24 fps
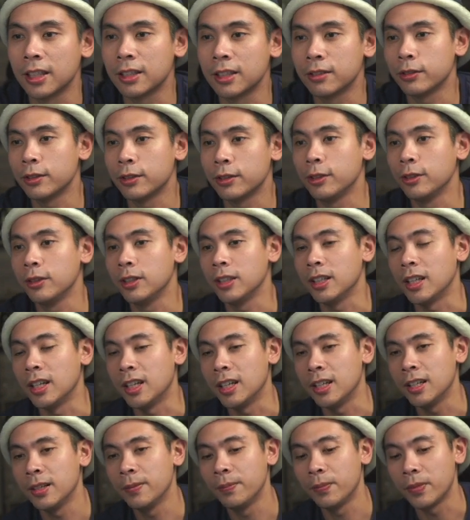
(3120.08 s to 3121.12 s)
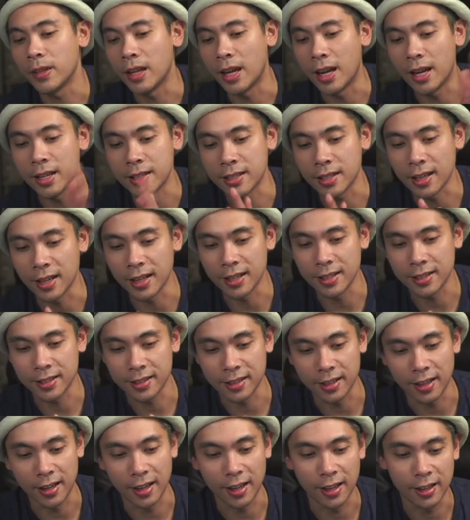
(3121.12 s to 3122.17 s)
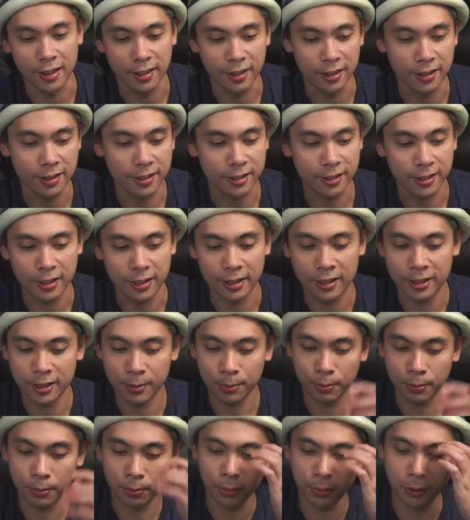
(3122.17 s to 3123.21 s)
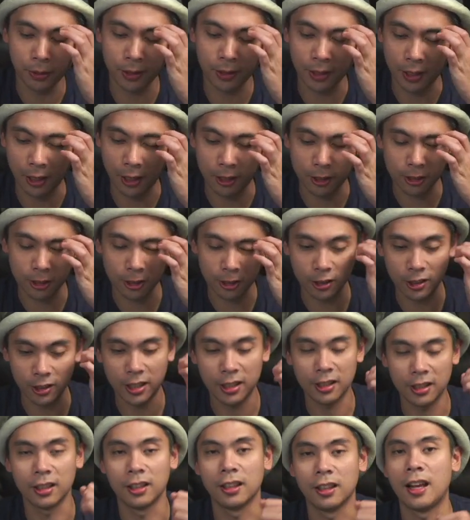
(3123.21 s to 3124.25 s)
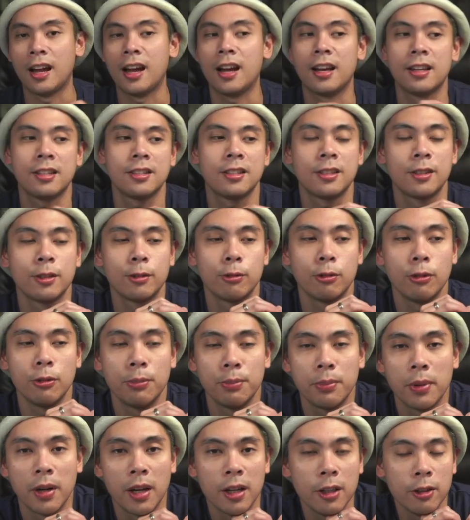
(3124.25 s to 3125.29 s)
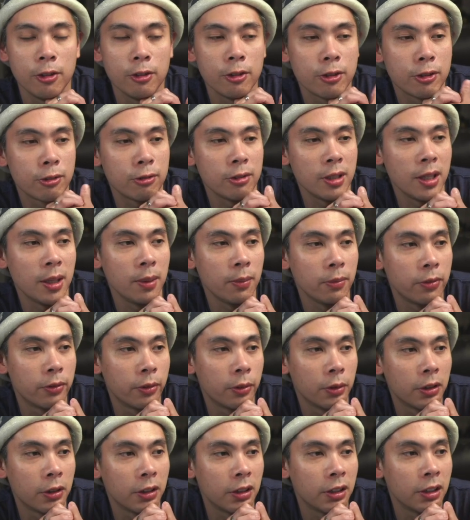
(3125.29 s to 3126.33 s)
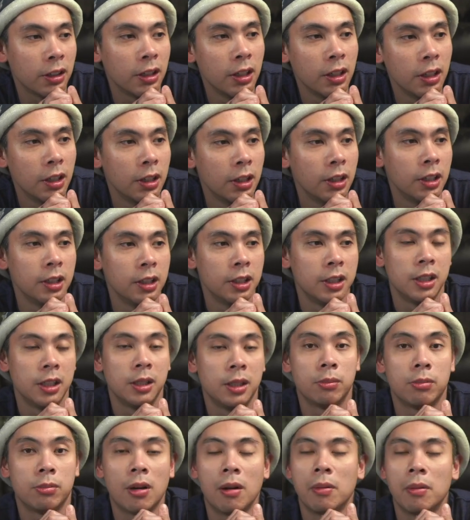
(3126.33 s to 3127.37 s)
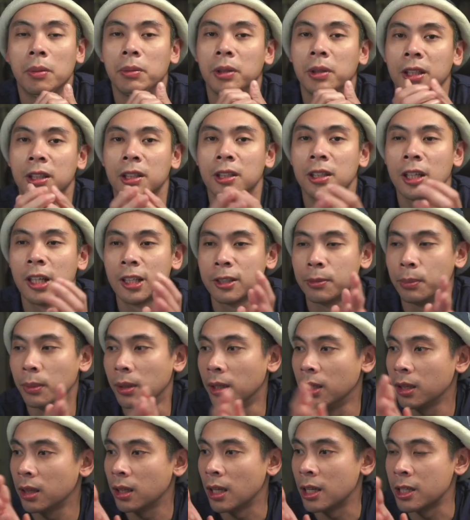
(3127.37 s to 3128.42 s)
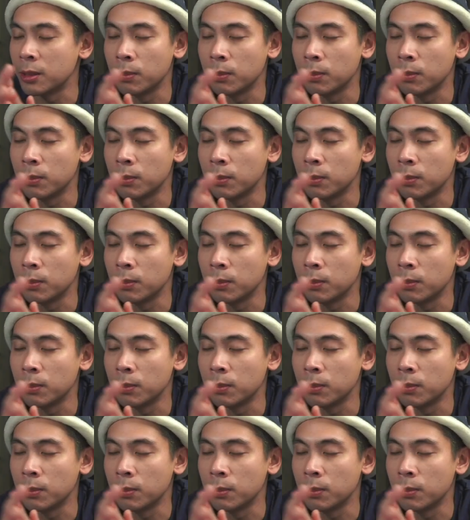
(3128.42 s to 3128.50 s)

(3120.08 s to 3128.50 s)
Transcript: thanks for tuning in. As I said, this is potentially the last group buy news stream for probably the next month.